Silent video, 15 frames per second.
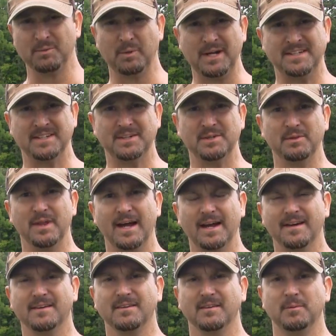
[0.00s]
wait to do that
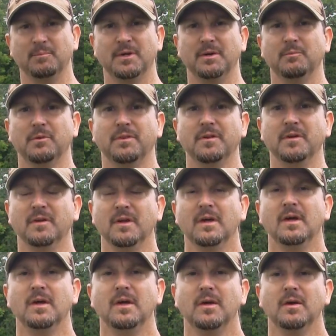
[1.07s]
until I'm done with
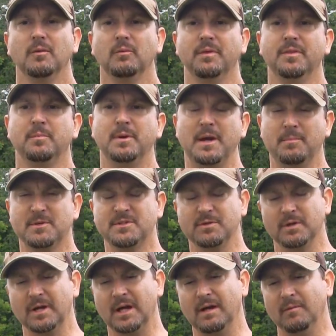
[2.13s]
the paper
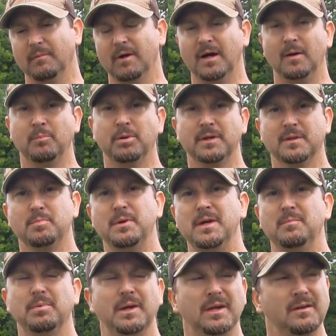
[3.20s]
tuning. I'll put the
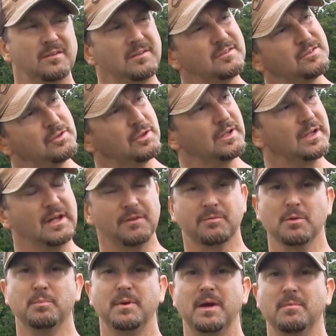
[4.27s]
peep in, shoot it again
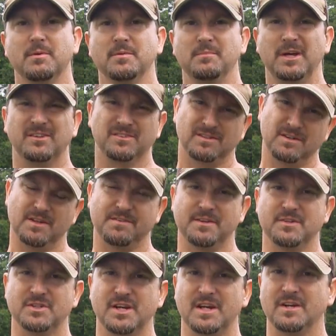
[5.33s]
through paper to make sure
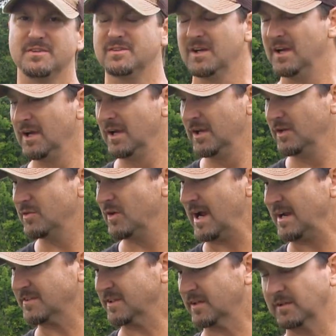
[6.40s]
nothing changed
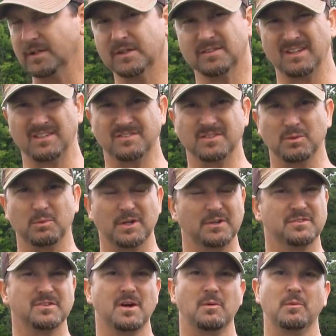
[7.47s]
drastically, because I still want
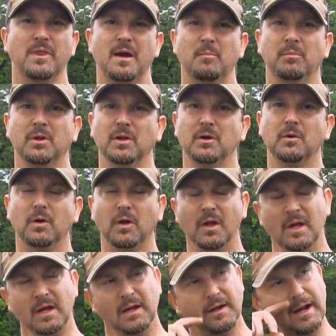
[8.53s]
to start with that bullet hole.
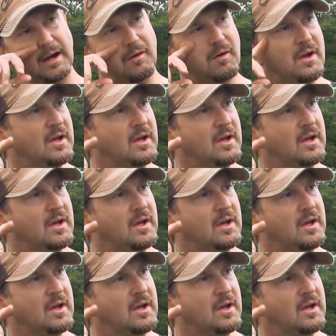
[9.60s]
Now,